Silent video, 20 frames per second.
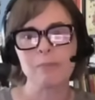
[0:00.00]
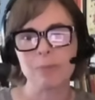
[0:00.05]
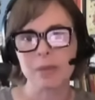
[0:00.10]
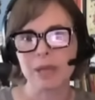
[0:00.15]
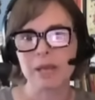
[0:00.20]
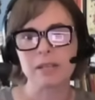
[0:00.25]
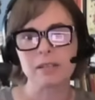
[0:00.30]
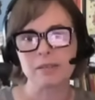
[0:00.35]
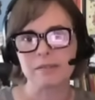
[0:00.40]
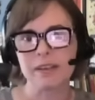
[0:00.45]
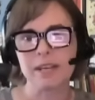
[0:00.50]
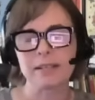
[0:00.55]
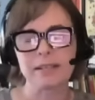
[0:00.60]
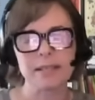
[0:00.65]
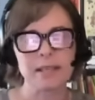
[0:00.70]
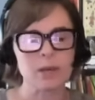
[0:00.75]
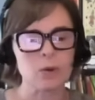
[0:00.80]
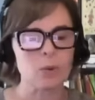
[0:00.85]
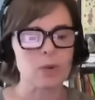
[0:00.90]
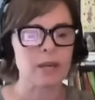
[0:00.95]
because of
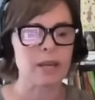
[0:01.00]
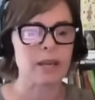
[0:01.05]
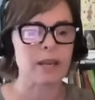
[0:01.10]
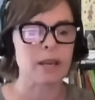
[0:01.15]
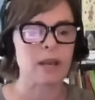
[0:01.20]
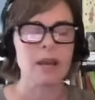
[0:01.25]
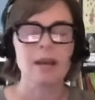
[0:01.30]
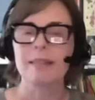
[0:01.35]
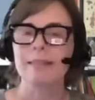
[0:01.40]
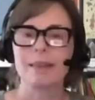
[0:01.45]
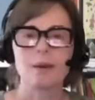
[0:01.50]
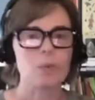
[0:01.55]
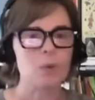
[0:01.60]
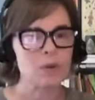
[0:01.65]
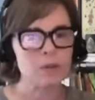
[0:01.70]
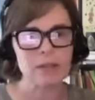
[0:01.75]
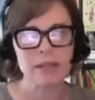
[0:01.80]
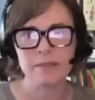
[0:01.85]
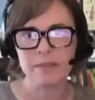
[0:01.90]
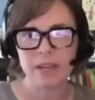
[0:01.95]
antiquity. They
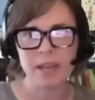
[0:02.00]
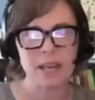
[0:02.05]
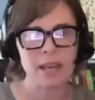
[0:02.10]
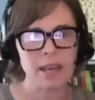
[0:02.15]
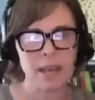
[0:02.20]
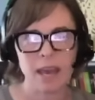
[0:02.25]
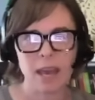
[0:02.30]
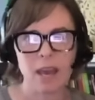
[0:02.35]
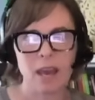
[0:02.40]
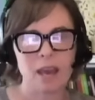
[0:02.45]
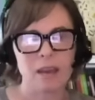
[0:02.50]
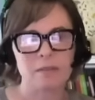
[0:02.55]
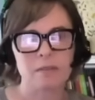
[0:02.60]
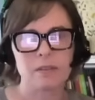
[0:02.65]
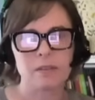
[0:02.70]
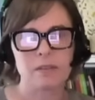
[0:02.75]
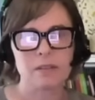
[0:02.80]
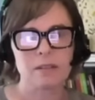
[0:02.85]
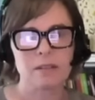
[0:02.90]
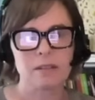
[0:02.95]
weren't living in
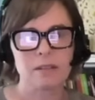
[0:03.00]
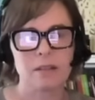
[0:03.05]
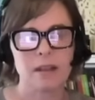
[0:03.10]
caves.